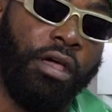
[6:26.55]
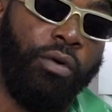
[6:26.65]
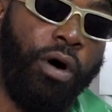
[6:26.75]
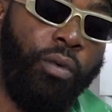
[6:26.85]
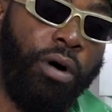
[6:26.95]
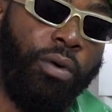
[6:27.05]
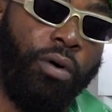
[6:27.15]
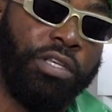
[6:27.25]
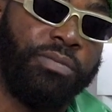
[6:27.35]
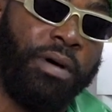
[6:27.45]
What
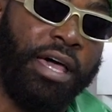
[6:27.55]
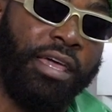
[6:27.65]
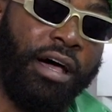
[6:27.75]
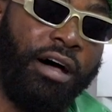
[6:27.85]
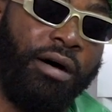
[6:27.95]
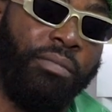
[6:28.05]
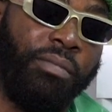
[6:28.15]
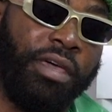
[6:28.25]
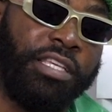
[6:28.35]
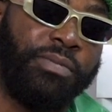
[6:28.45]
was my
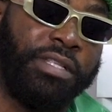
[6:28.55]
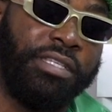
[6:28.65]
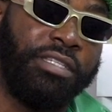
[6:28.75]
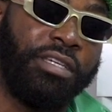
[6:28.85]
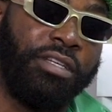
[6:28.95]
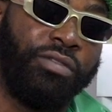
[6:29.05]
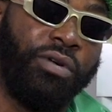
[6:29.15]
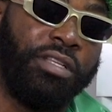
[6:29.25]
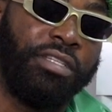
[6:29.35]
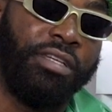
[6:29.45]
expectation
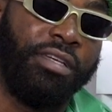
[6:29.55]
towards it?